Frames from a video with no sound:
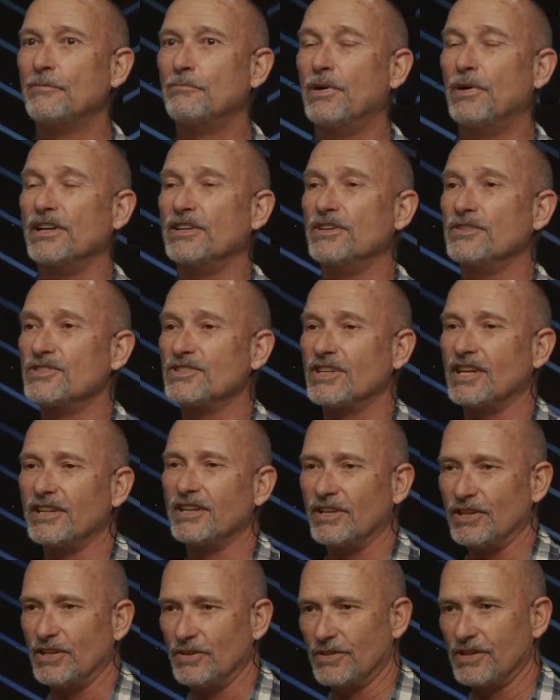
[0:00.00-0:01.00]
But you see
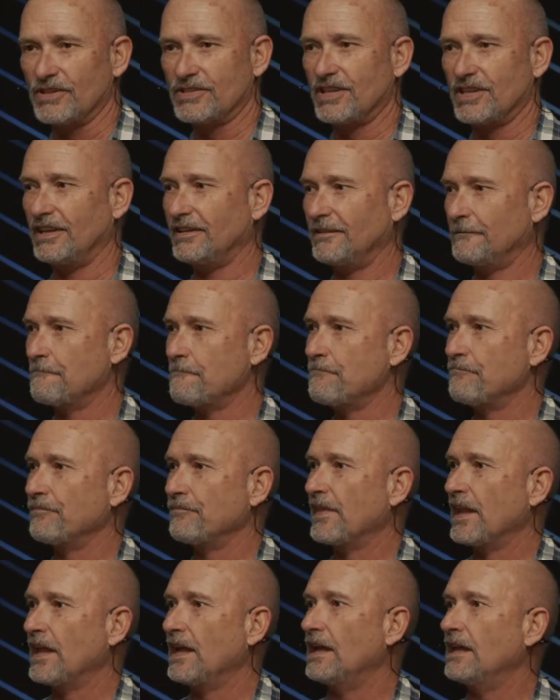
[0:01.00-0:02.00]
the unison?
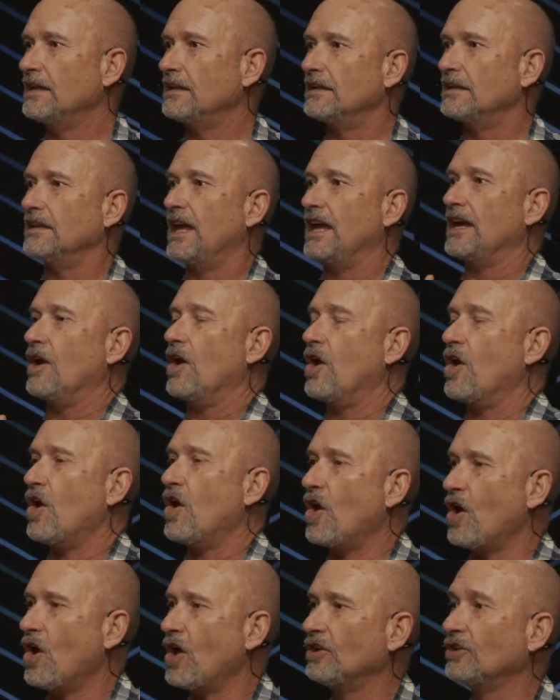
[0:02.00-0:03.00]
They
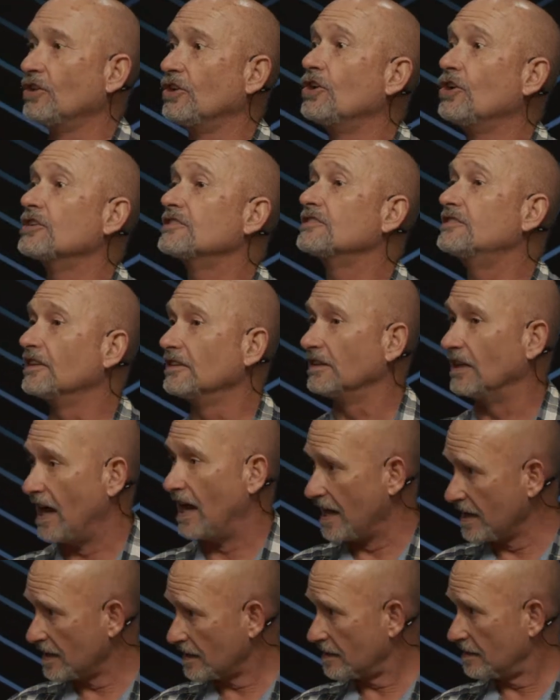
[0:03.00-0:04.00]
all looked
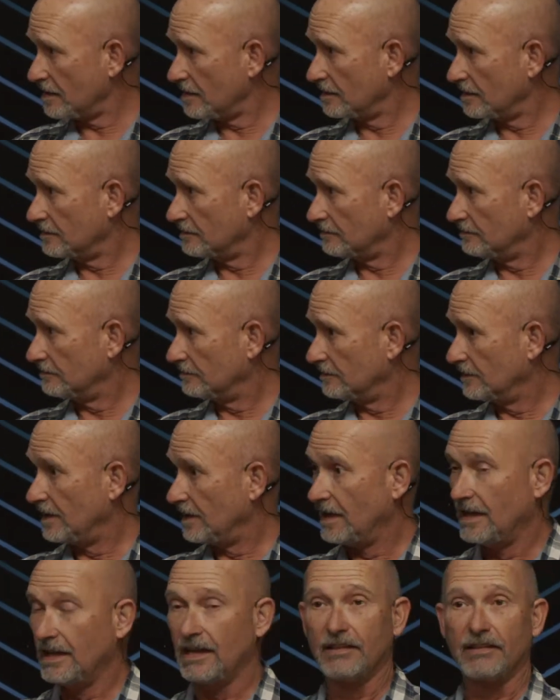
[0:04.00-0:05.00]
alike.
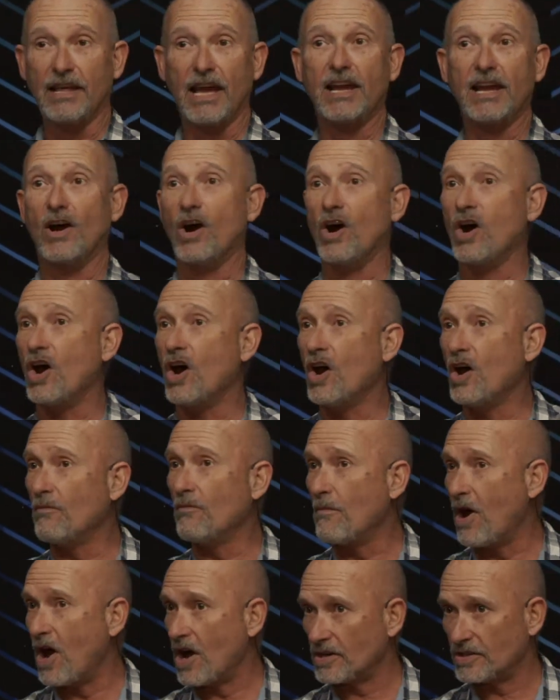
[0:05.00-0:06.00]
They all
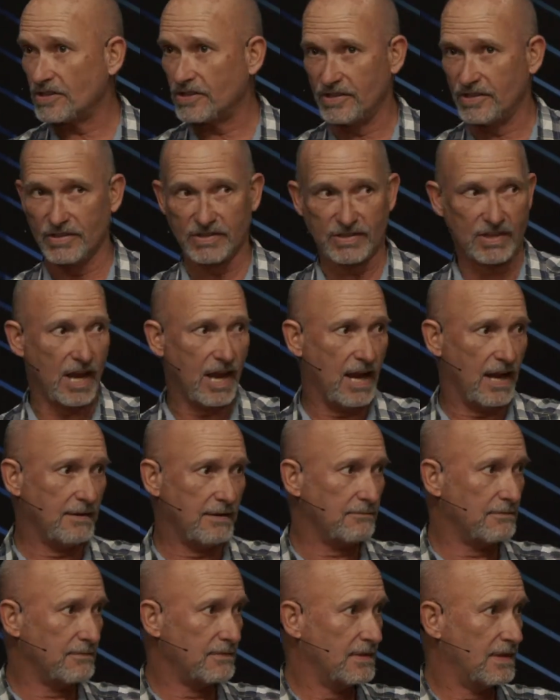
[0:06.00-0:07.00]
marched the
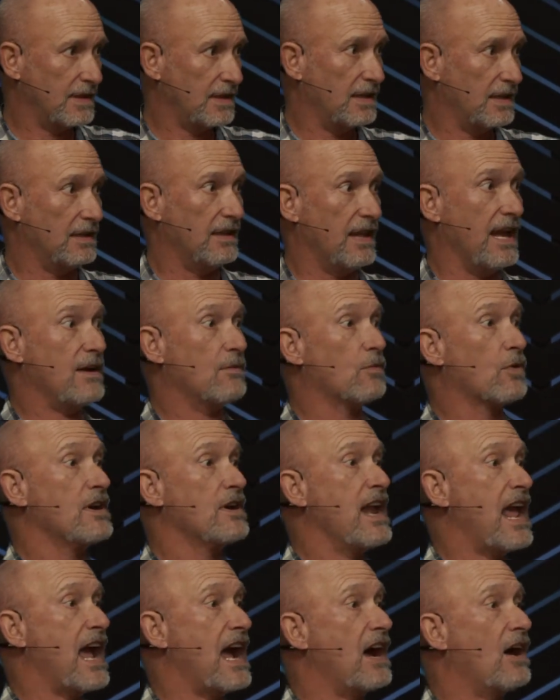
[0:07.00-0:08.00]
same. They were
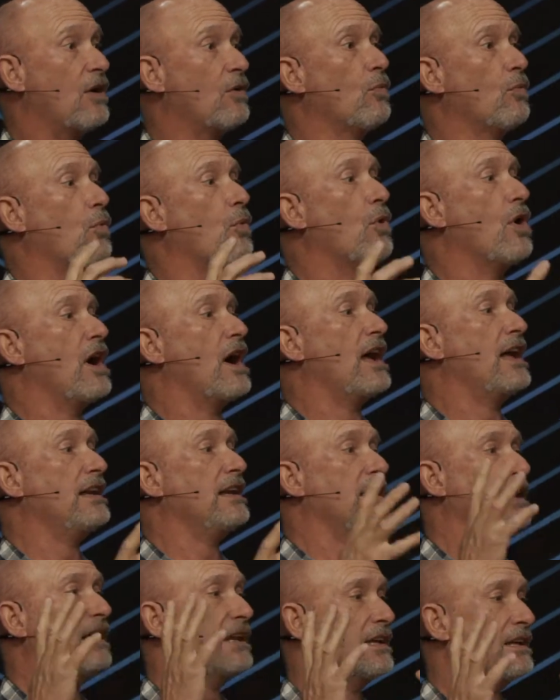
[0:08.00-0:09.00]
now
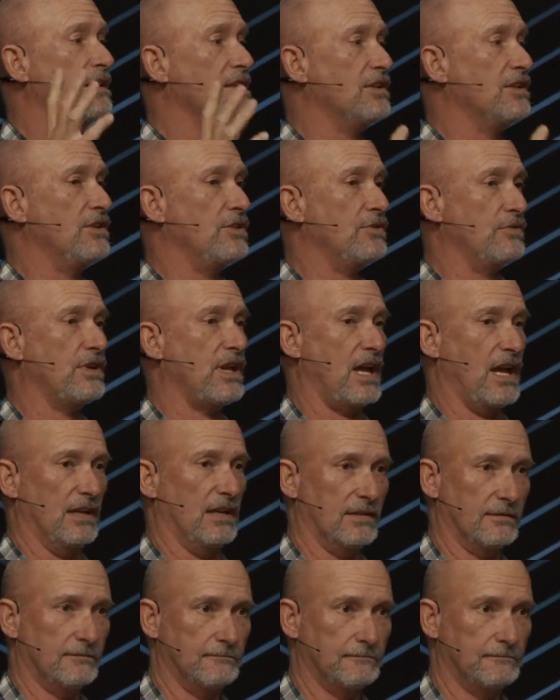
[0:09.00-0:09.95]
one unit.